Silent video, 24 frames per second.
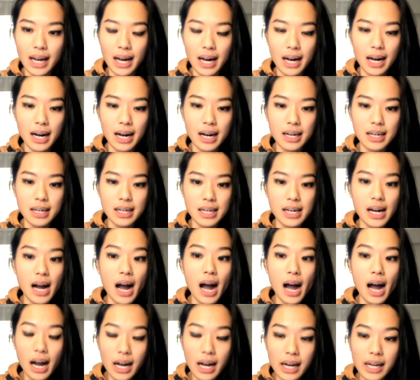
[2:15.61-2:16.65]

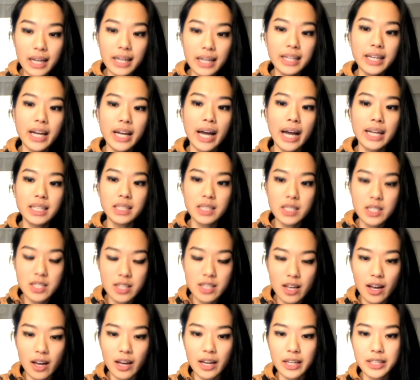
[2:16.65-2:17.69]
I
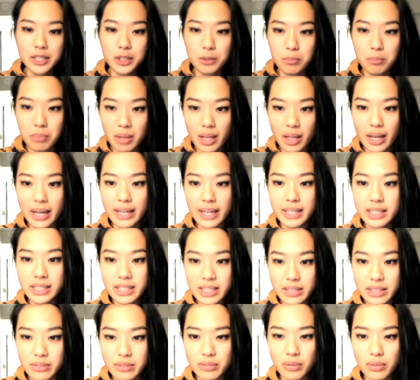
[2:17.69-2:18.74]
decide to play
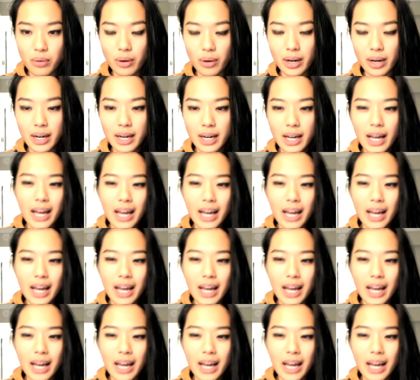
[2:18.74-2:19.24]
d4.